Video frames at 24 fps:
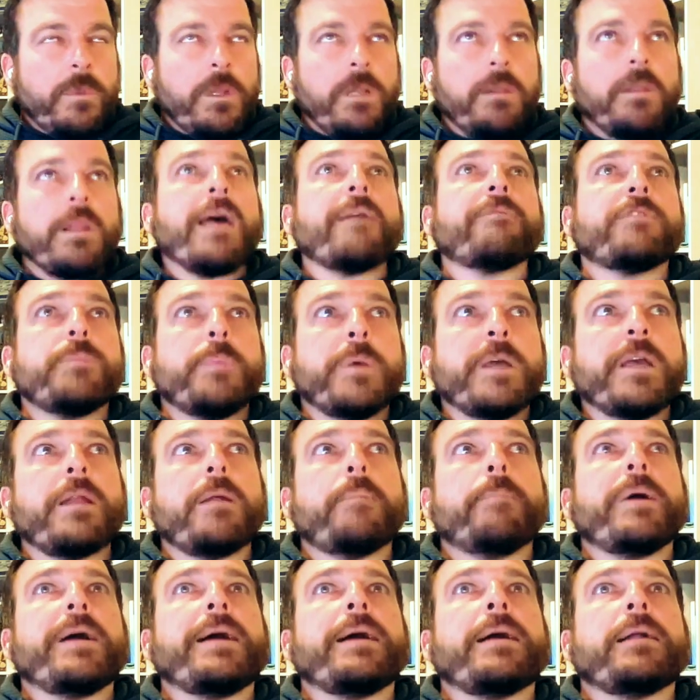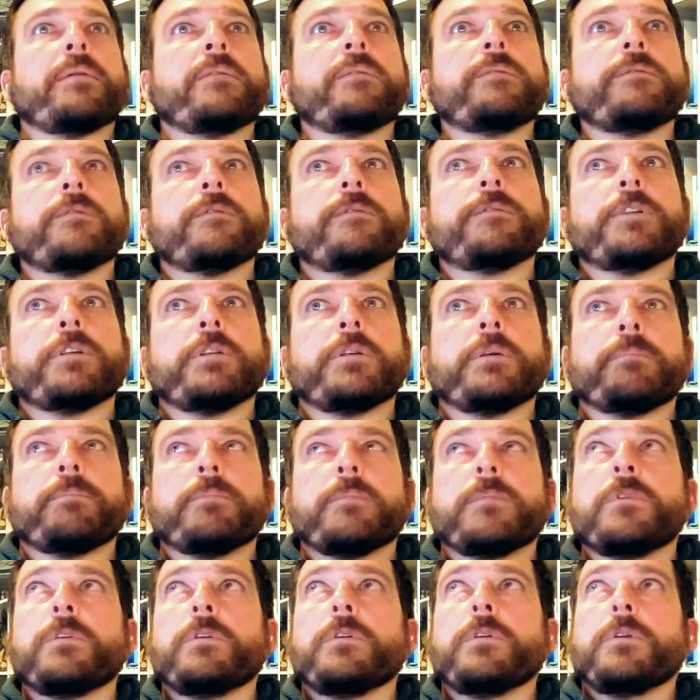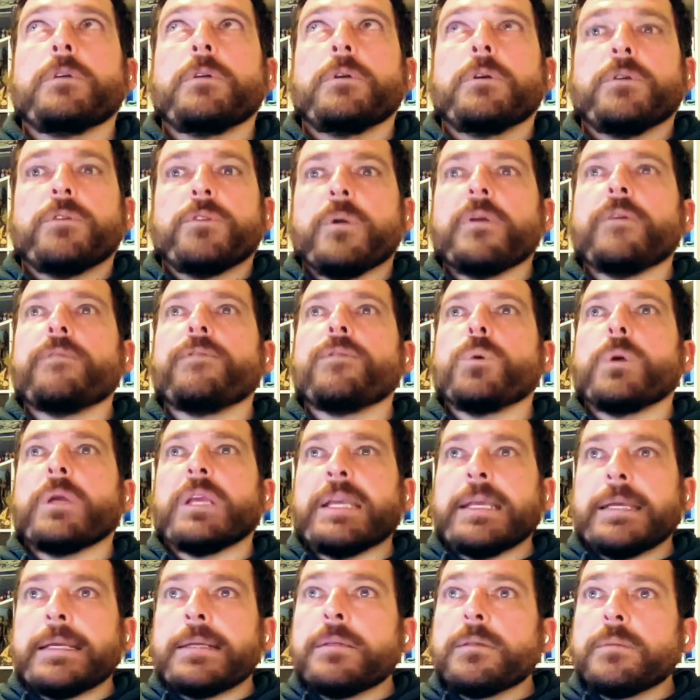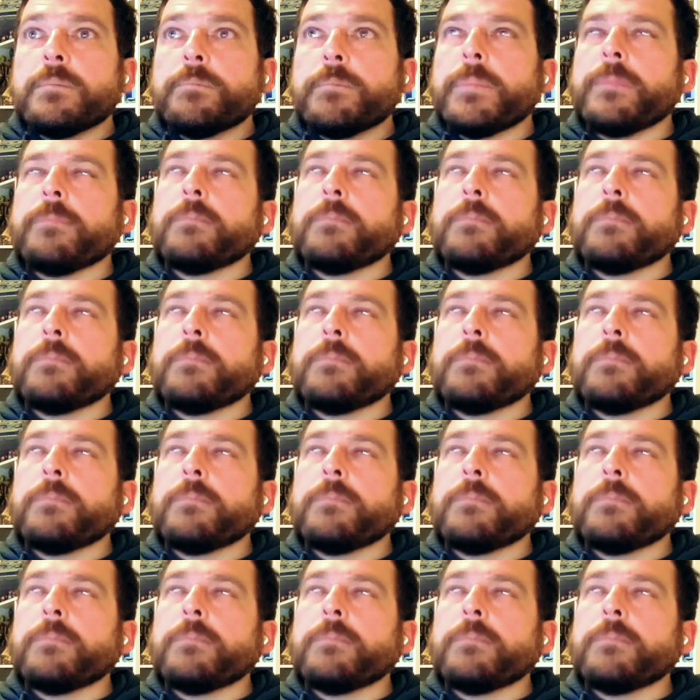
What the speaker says: loved being a part of for 3 or 4 years.